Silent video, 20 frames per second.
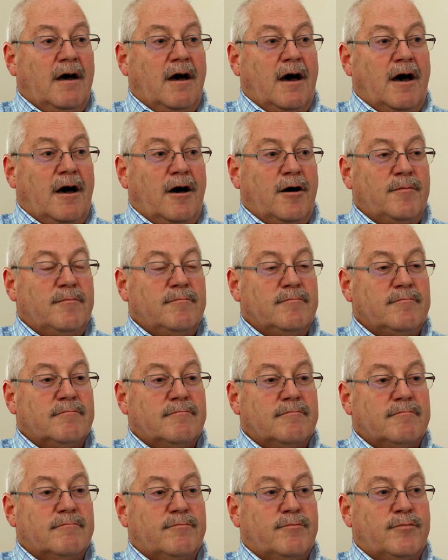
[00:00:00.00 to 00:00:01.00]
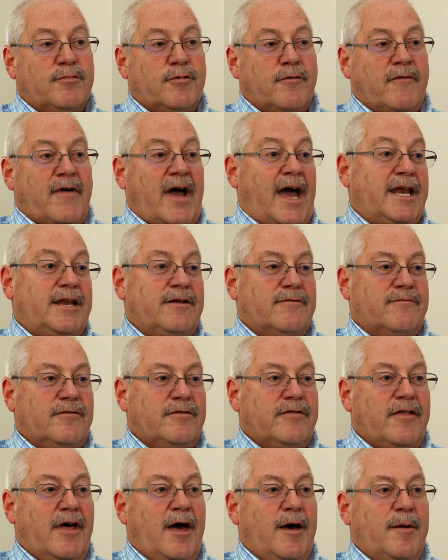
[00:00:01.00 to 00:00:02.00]
um, providing
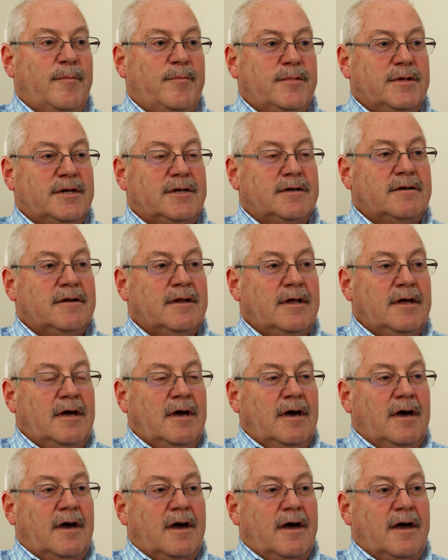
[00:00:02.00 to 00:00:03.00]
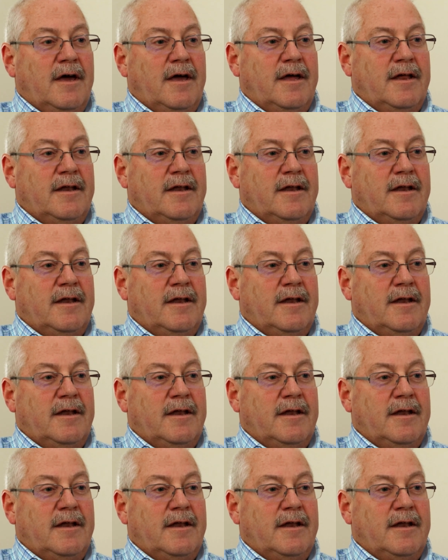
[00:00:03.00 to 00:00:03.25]
for them and,